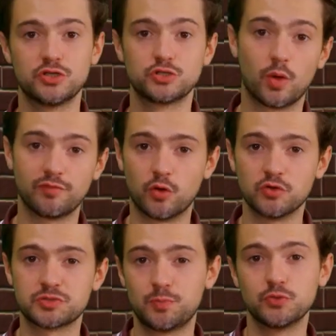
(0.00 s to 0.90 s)
So I've
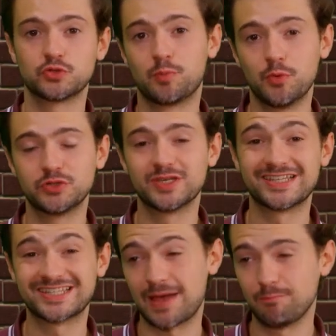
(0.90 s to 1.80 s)
got sports reporter
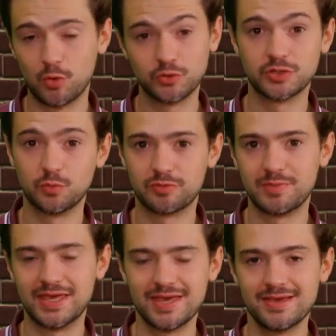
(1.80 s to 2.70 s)
Sam Morton with
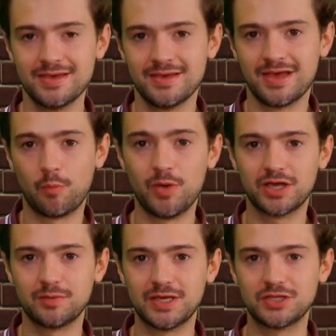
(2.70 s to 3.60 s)
me here, and we're
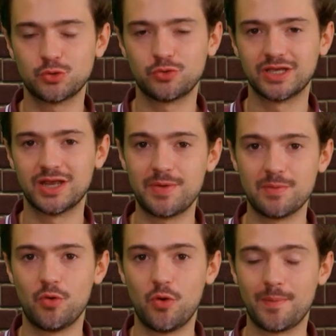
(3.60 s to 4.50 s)
going to be talking a bit
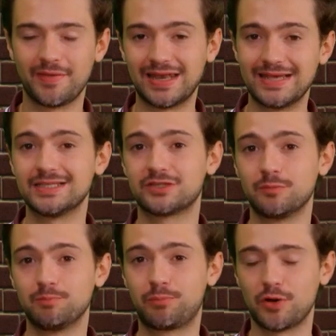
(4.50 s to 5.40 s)
more about the latest
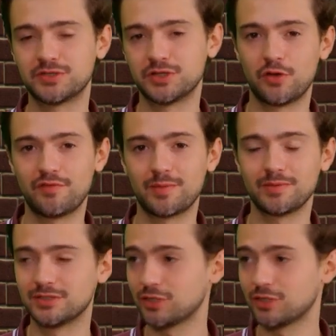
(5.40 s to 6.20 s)
from Brighton and Hove Albion.